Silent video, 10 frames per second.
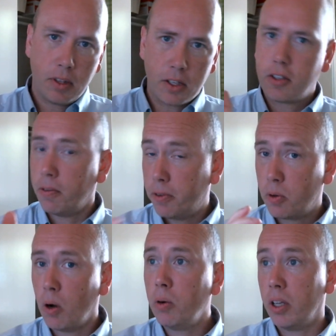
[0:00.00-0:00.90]
not
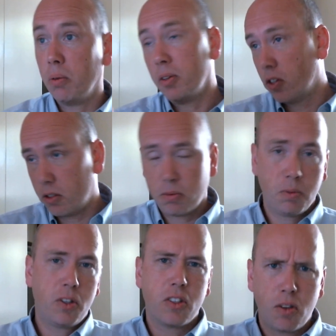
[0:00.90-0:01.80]
Foucauldian, which
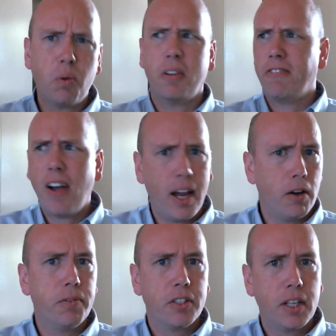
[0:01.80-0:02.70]
is totally fine.
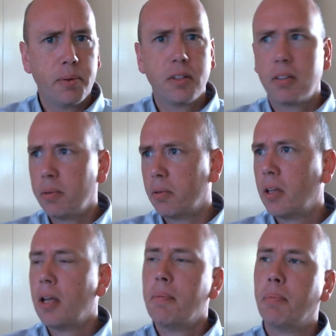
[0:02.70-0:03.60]
Obviously, I'm not,
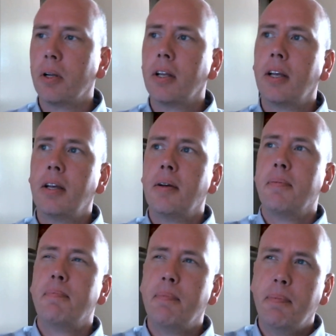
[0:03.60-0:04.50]
but
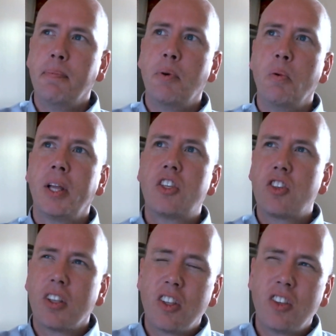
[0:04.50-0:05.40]

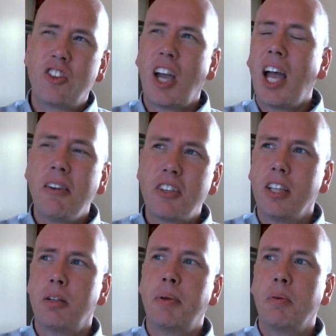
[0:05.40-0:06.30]
which jives a
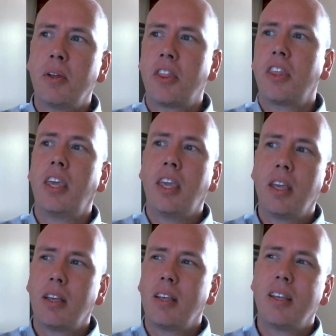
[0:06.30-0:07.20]
little bit with
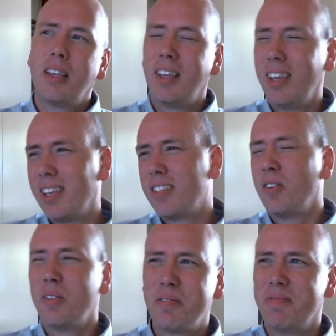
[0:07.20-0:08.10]
it
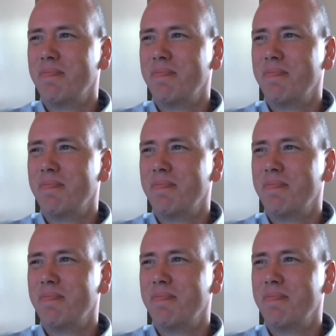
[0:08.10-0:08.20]
sort of